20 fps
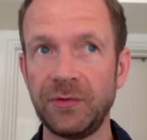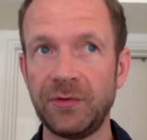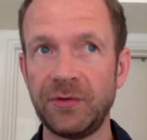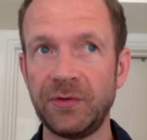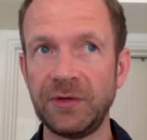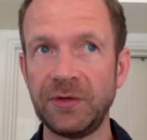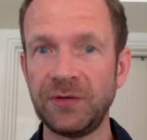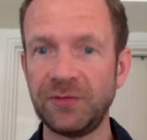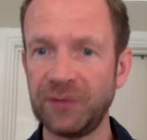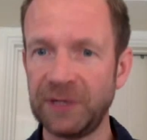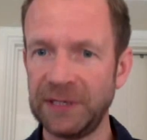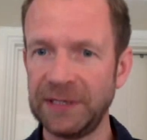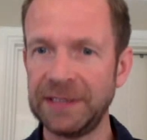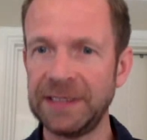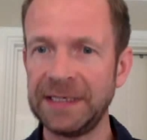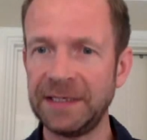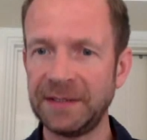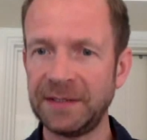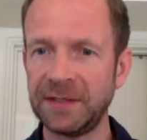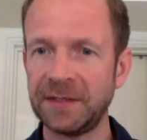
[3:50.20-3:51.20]
you
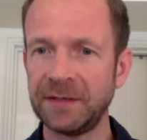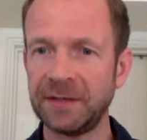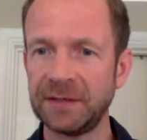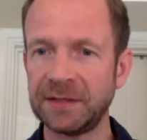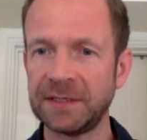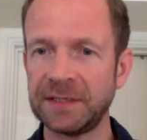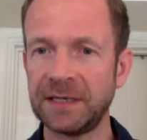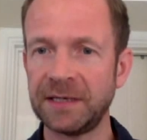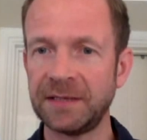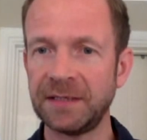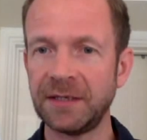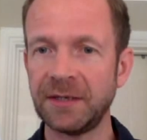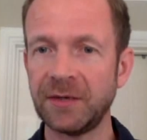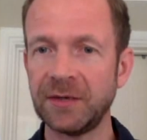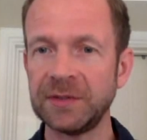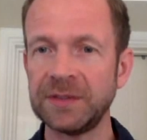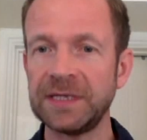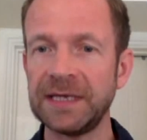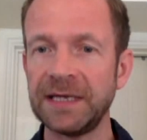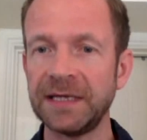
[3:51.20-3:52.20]
really need to understand the
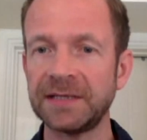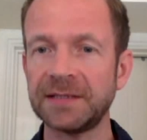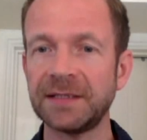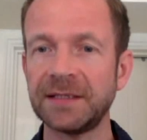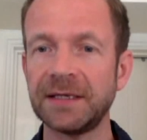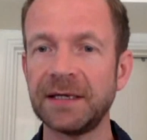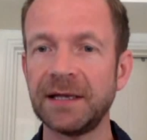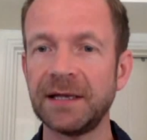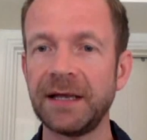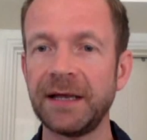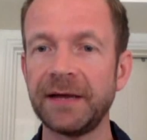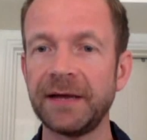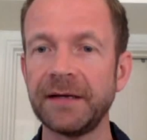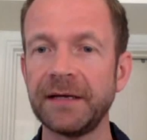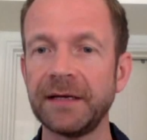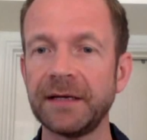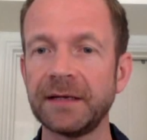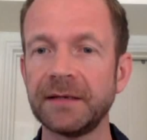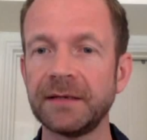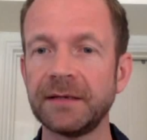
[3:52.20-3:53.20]
context of that
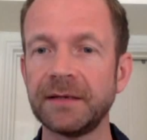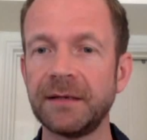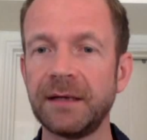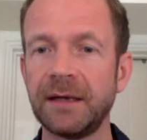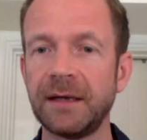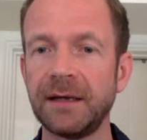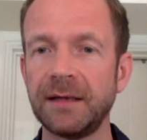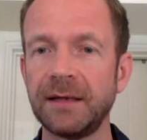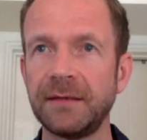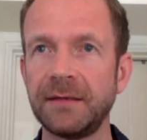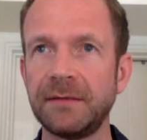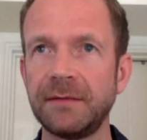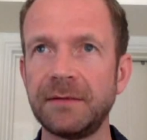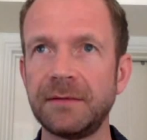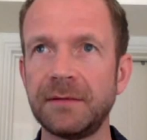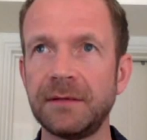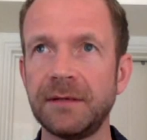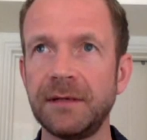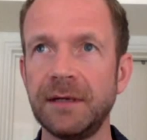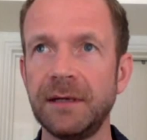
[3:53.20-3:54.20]
learning
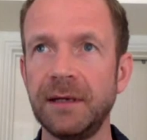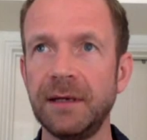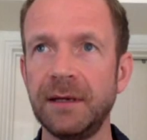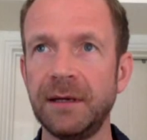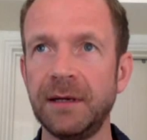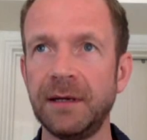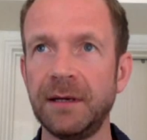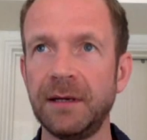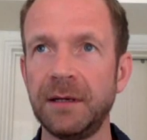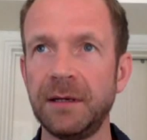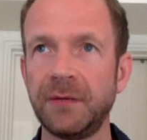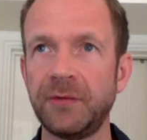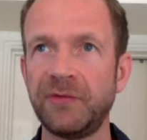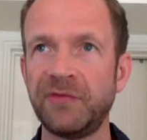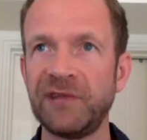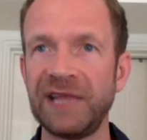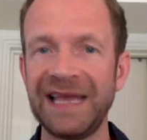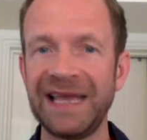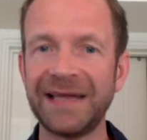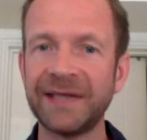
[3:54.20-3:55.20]
and
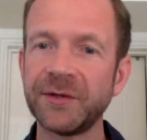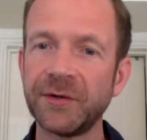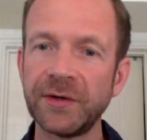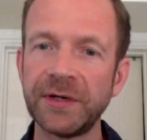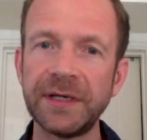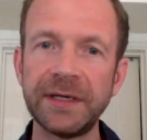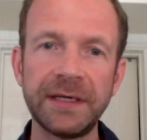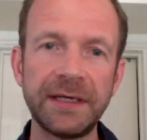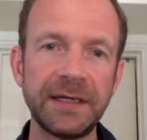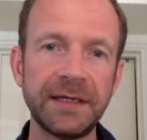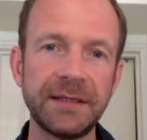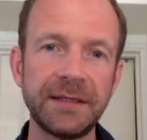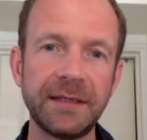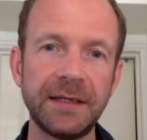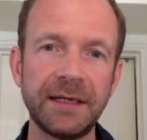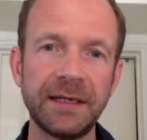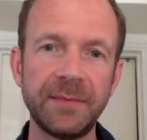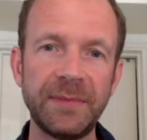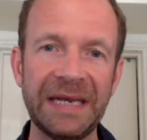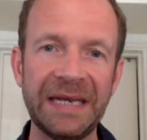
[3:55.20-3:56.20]
reflect on it
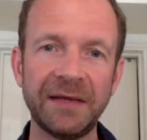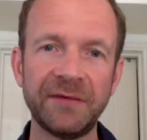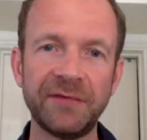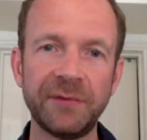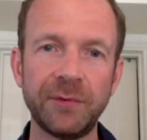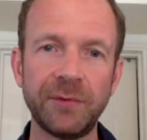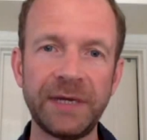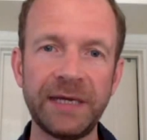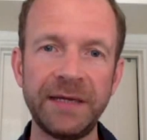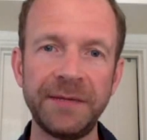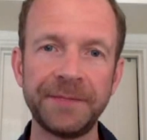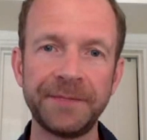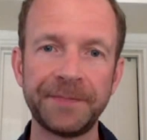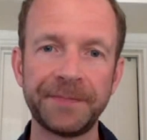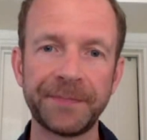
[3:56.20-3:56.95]
in a meaningful way.